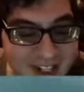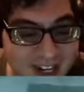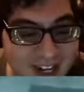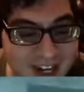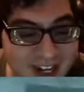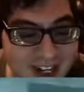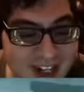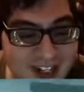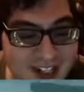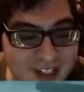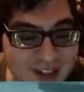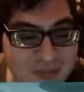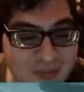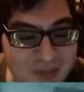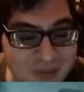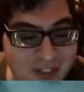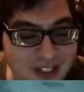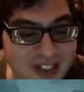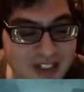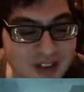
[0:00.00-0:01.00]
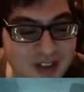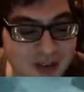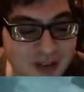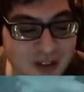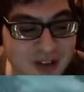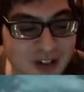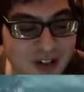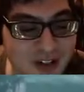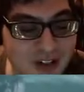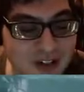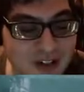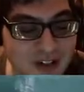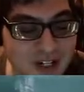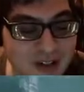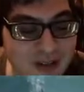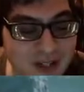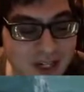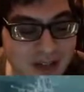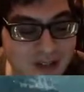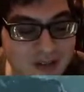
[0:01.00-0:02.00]
And it is pretty cool, although I
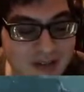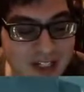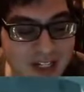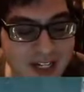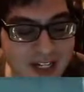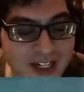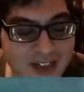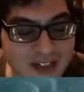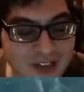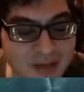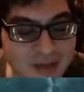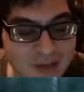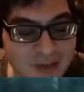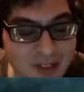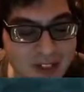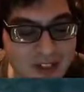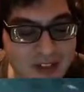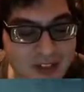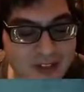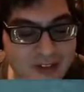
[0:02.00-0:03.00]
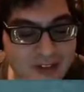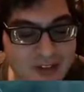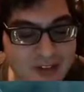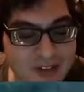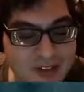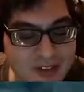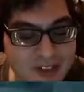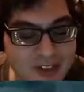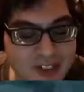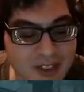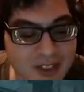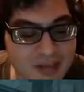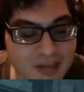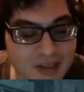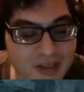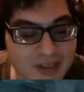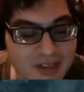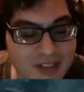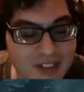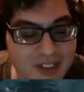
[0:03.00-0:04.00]
will have to ask, why are those
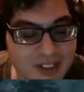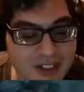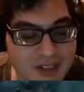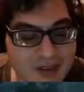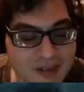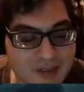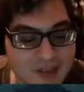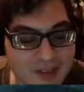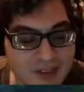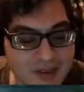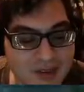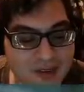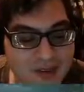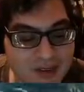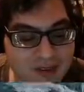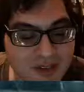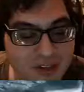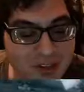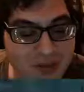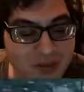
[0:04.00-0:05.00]
starships, so close to